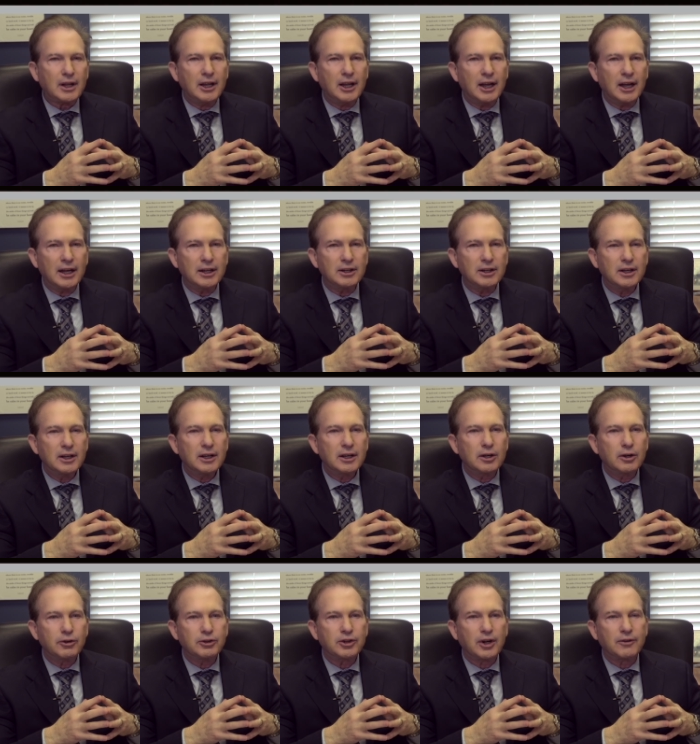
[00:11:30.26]
and it
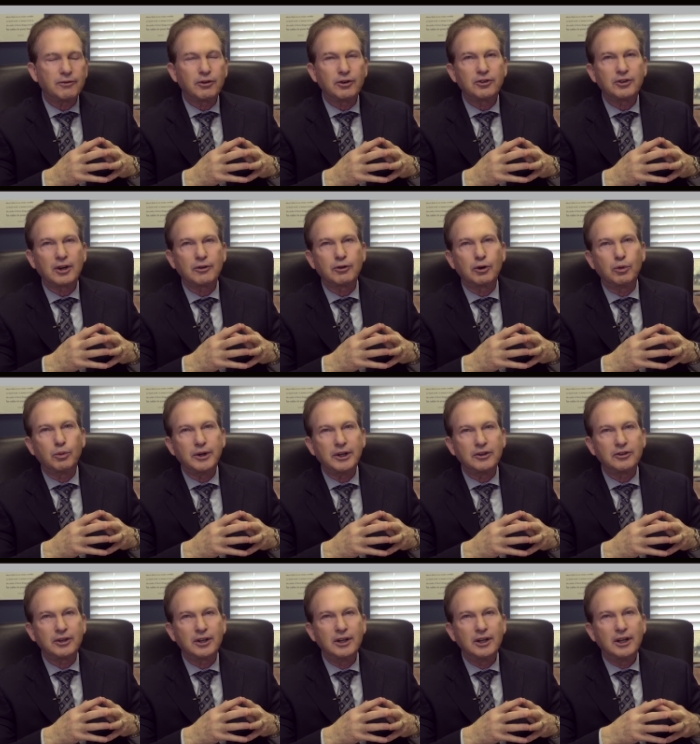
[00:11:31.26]
goes on for several
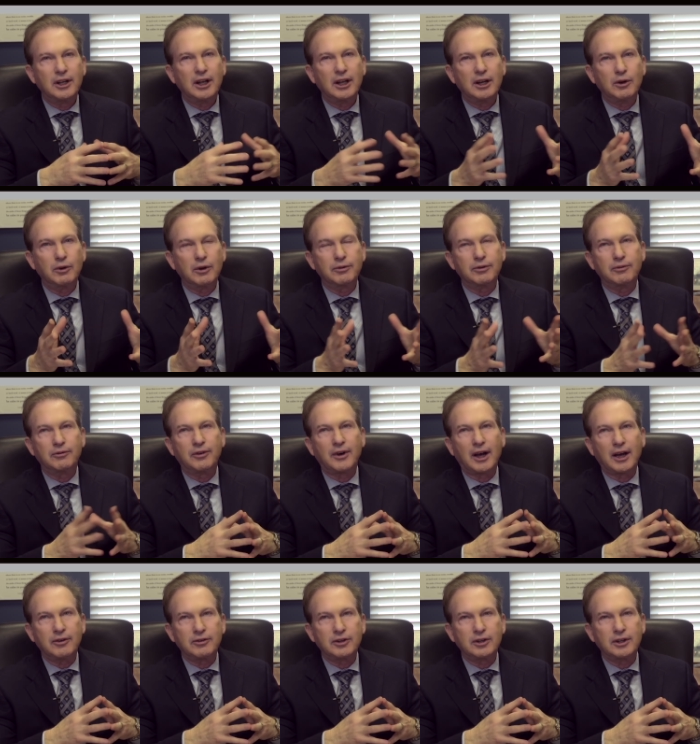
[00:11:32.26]
weeks, anywhere from
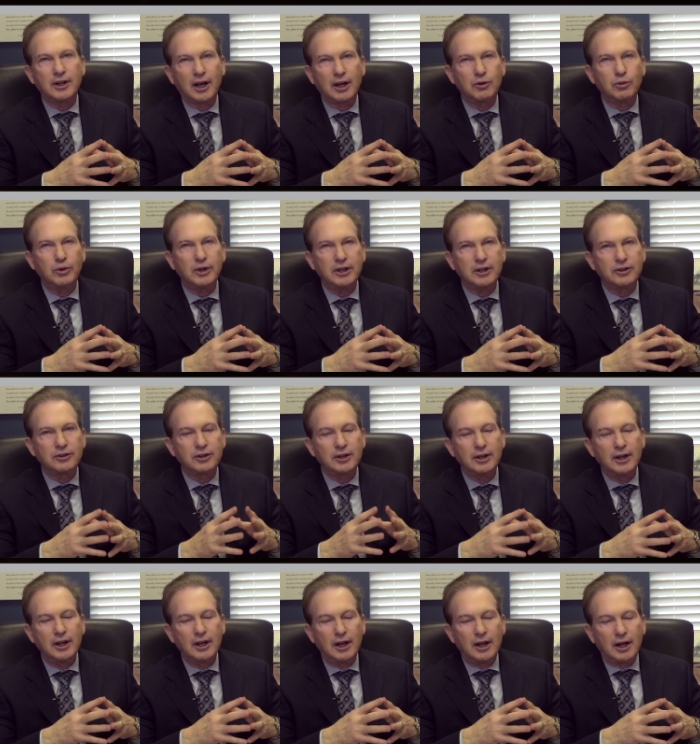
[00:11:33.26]
5 to 9 weeks.
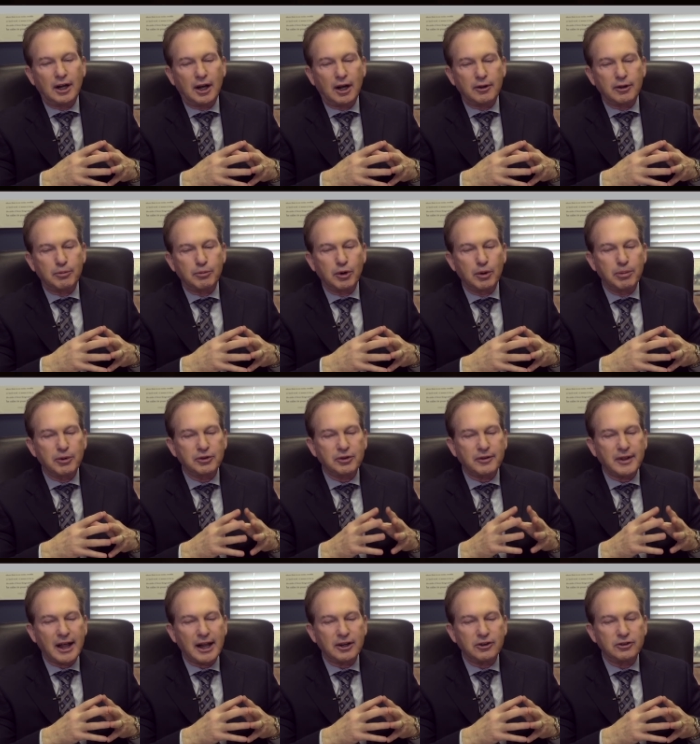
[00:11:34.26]
The purpose
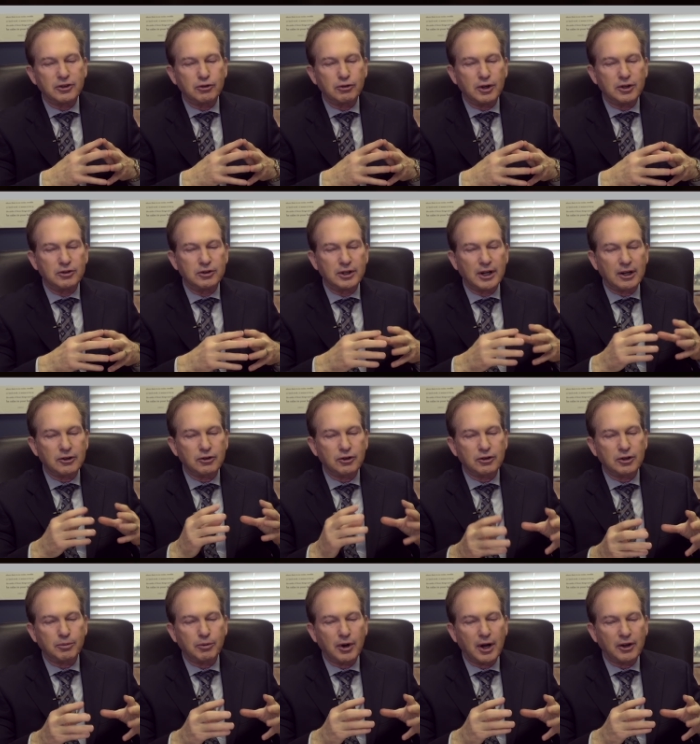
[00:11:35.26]
of that is to treat not
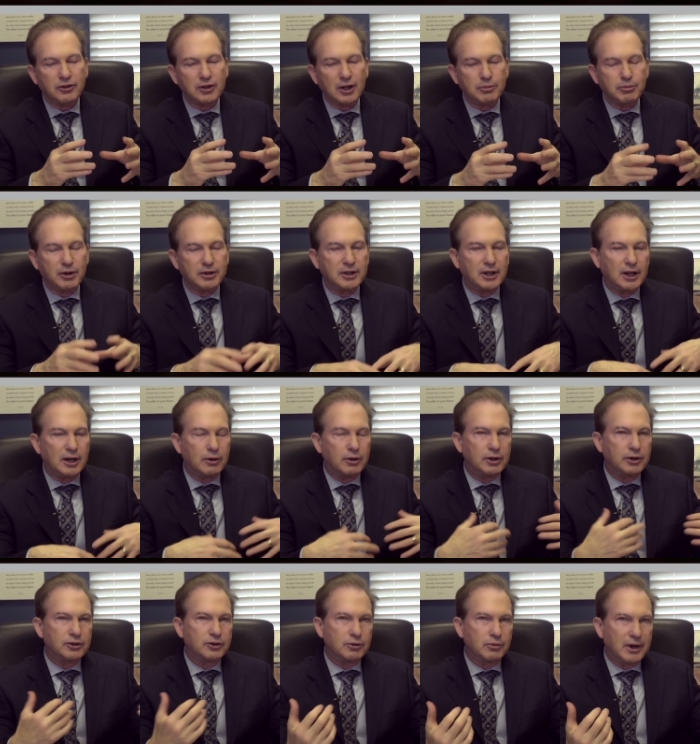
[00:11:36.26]
just the prostate, but the
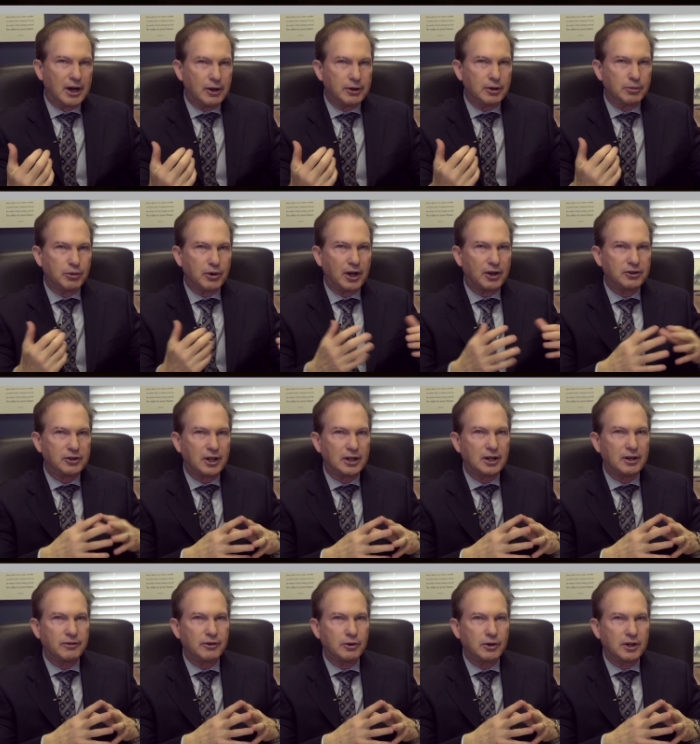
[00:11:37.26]
areas around the prostate
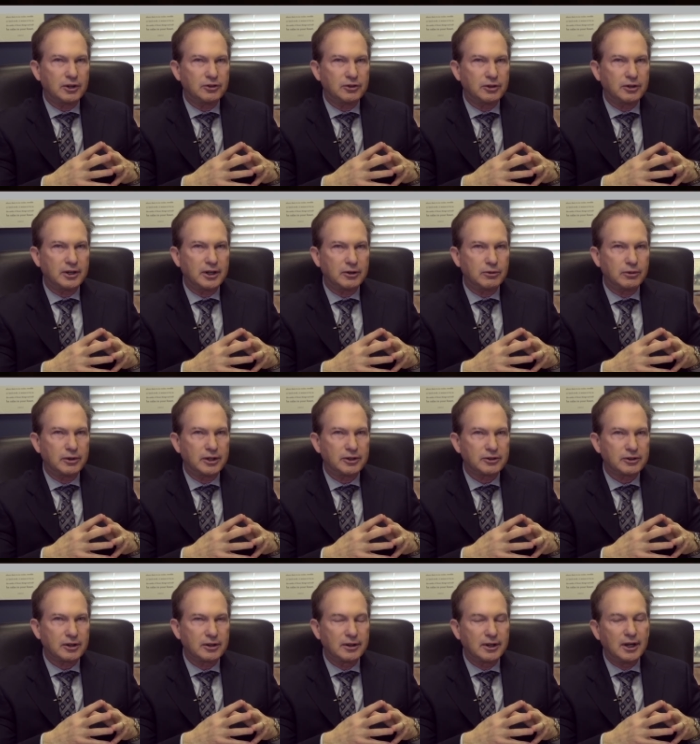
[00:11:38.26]
if they're considered at
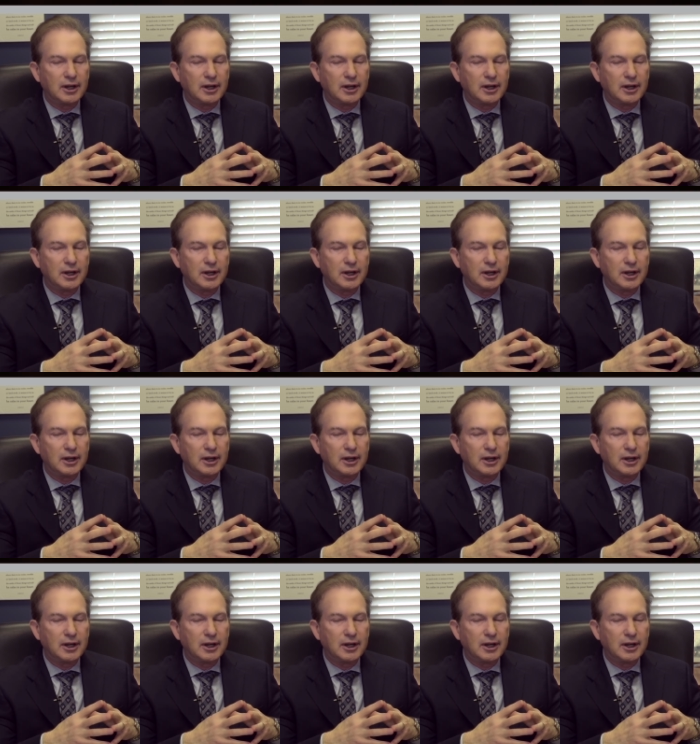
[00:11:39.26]
risk.